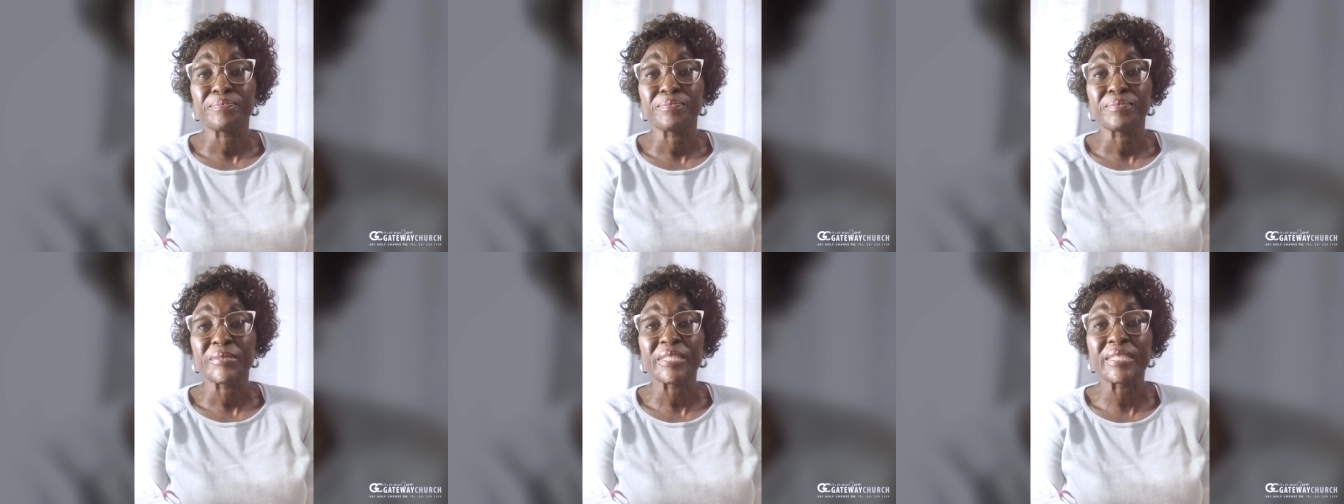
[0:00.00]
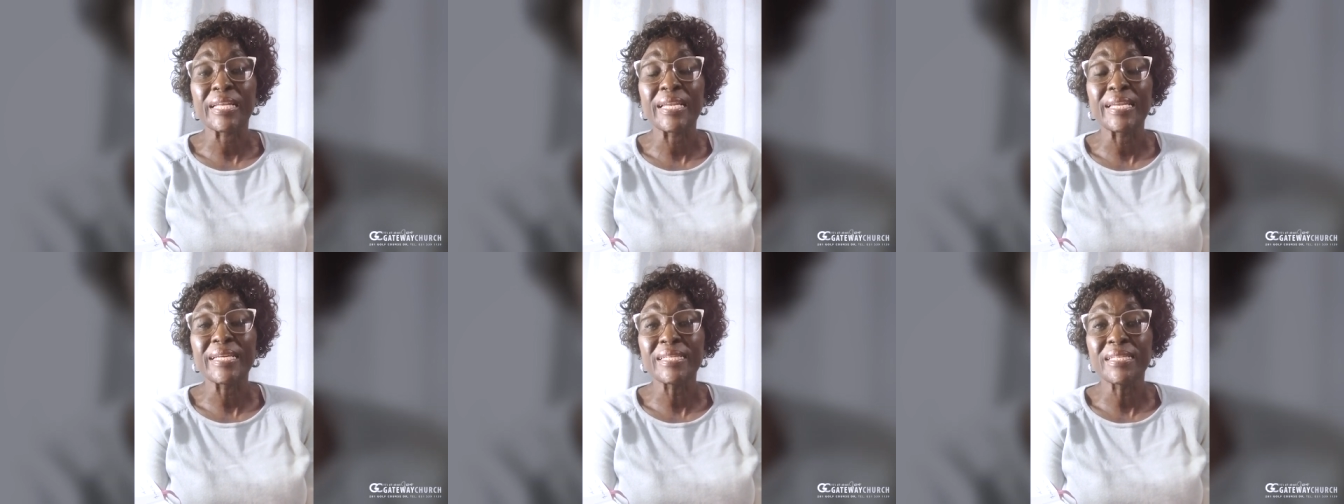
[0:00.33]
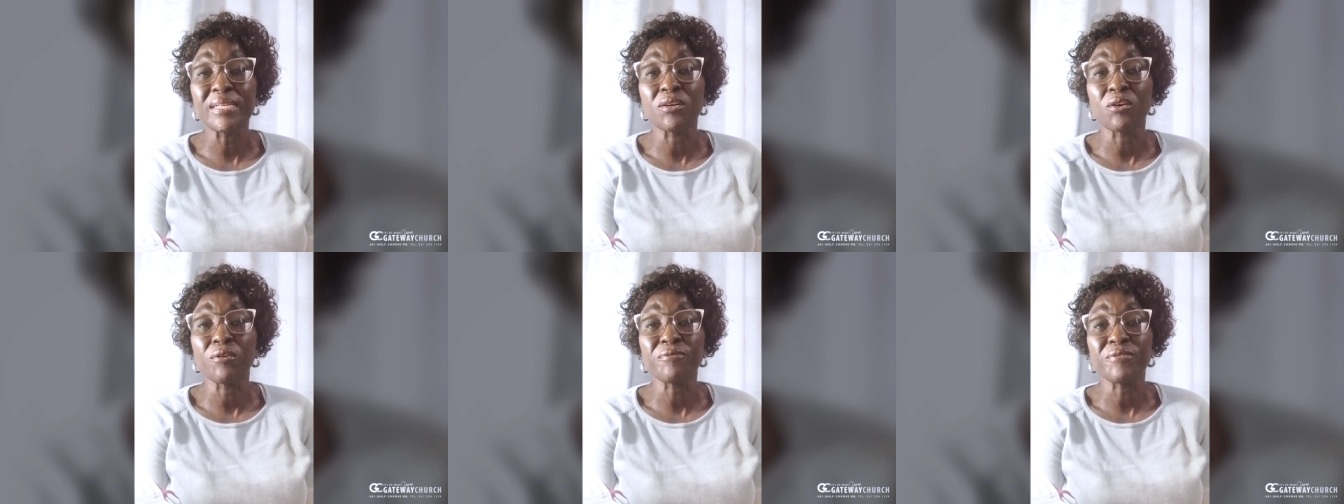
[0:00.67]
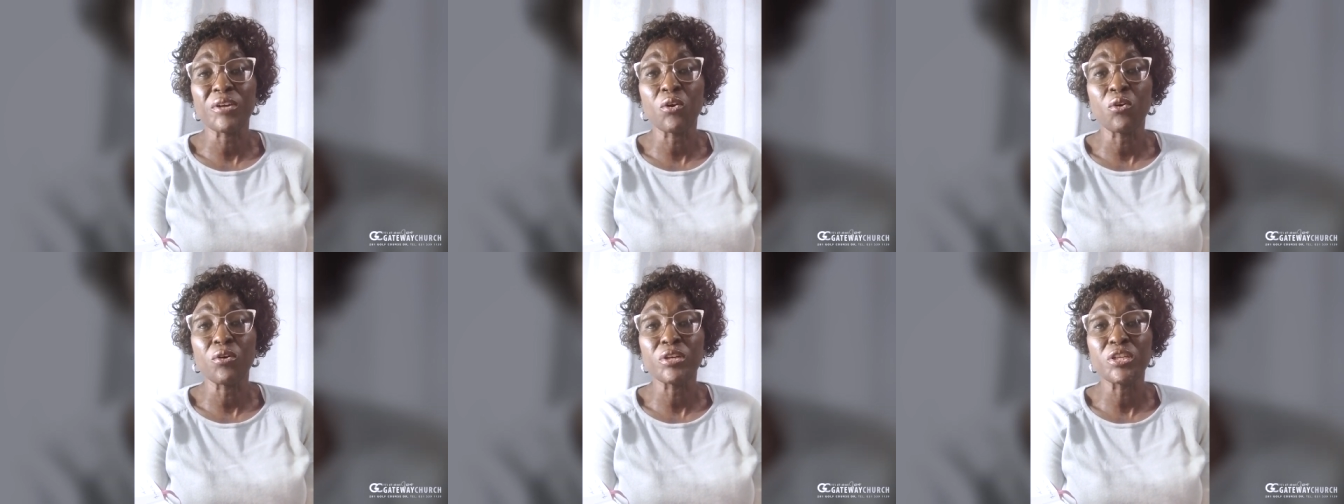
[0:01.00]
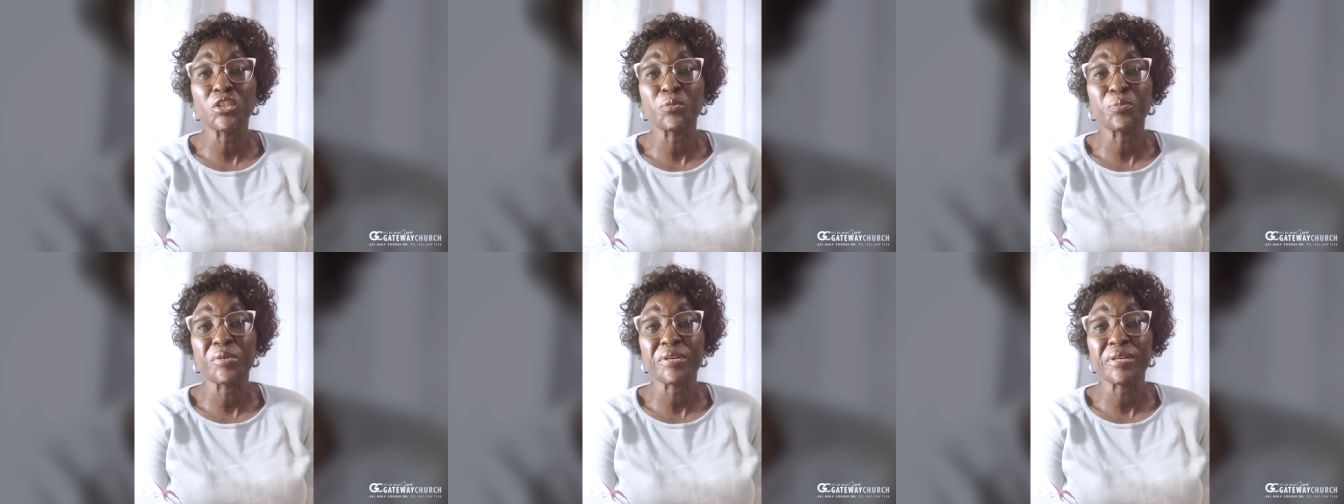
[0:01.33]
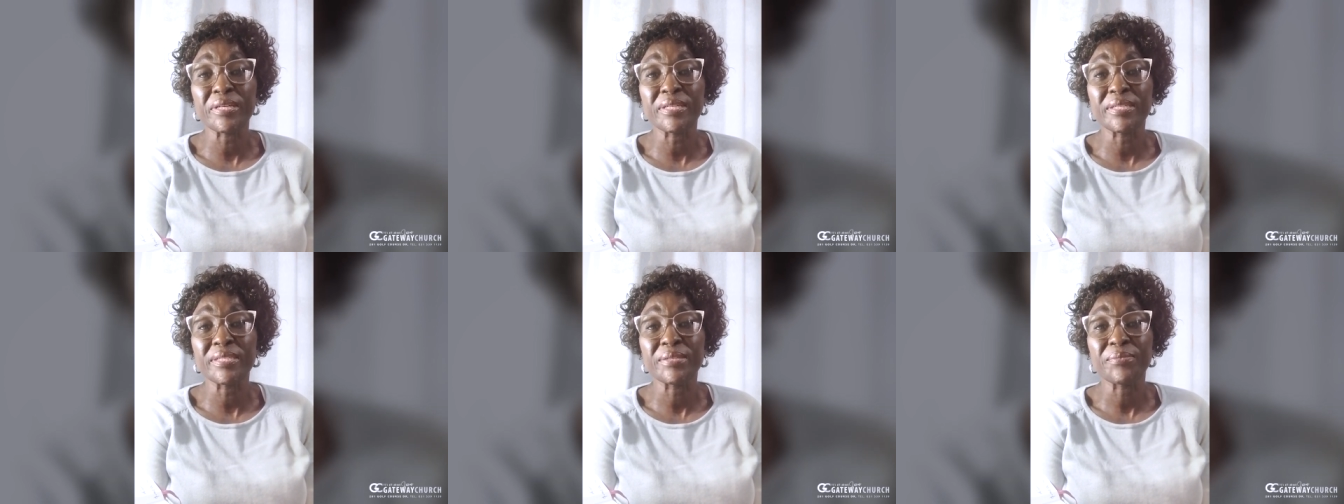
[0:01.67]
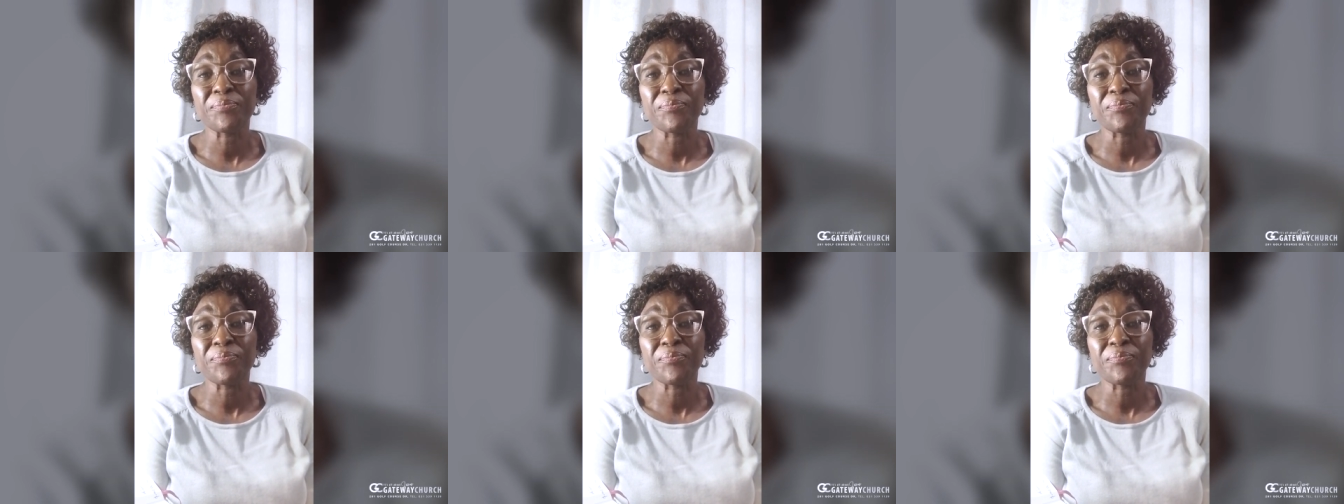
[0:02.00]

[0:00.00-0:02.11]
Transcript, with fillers: the leading of the Holy Spirit.